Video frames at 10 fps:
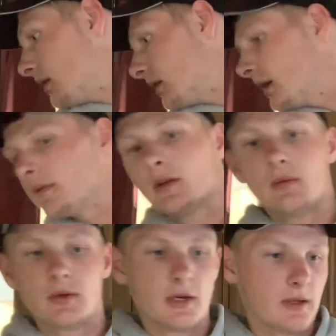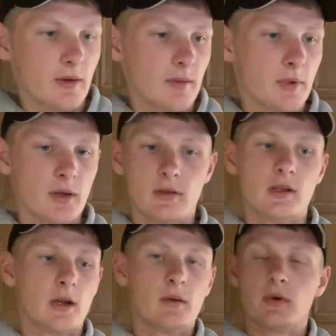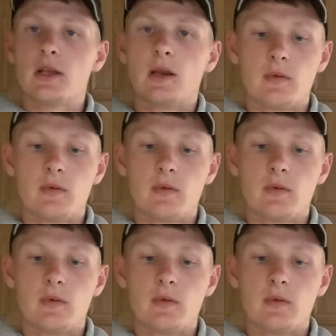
I haven't got one anywhere, but you know what you clip